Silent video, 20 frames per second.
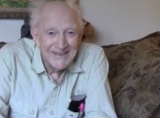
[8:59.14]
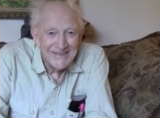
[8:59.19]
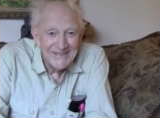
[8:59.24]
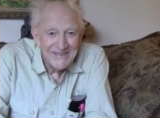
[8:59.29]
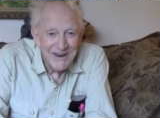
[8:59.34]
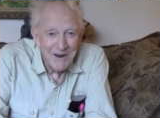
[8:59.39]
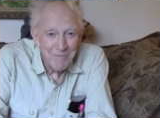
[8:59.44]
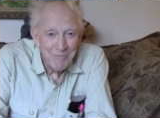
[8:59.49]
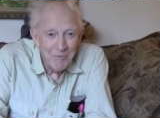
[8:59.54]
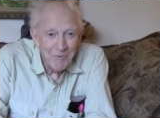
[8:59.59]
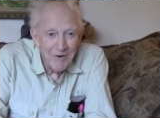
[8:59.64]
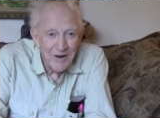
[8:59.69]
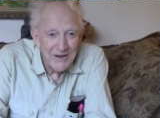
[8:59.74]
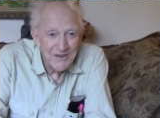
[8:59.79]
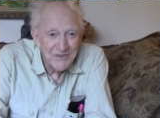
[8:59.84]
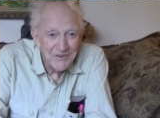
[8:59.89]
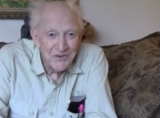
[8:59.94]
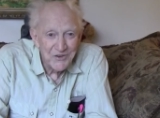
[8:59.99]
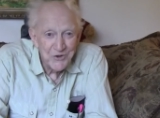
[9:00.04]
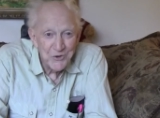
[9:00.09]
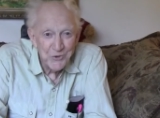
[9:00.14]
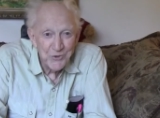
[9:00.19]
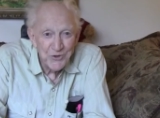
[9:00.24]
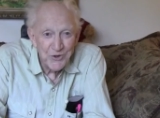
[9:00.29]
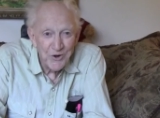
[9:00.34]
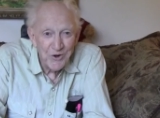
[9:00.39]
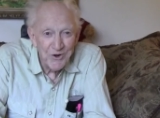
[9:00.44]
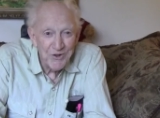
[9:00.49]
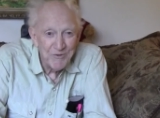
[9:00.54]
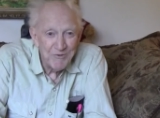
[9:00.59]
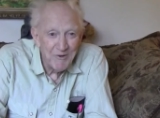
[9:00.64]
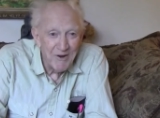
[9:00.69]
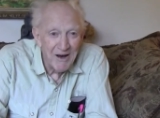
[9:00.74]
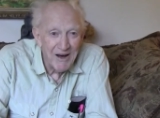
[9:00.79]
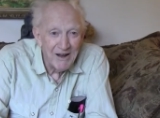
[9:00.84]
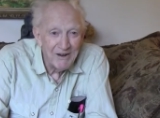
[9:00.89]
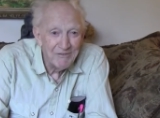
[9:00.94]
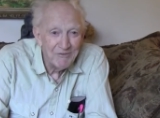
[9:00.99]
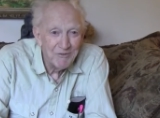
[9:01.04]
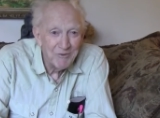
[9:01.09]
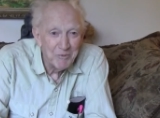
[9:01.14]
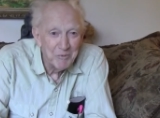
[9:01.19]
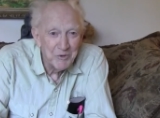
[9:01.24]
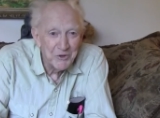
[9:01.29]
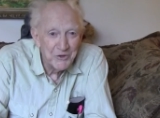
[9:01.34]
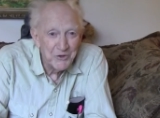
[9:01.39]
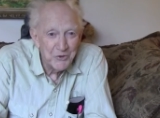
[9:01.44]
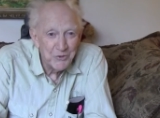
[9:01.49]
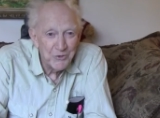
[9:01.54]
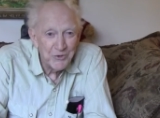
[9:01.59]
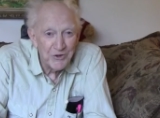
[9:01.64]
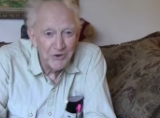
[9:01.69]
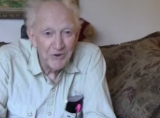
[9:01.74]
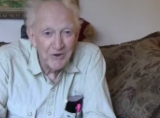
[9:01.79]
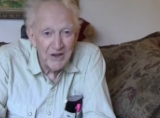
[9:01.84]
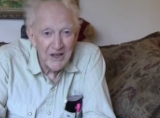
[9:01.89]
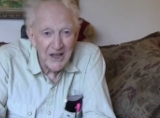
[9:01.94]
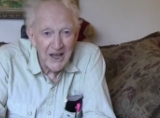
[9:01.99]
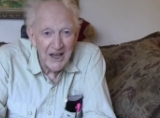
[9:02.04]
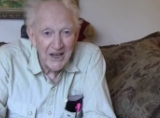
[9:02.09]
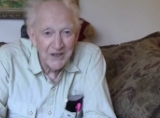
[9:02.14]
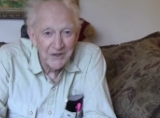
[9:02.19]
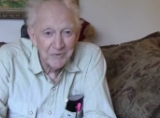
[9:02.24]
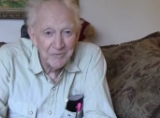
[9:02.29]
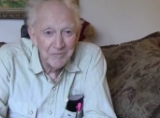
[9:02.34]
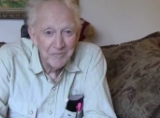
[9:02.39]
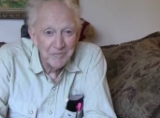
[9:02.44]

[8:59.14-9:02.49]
the 235 from the 238.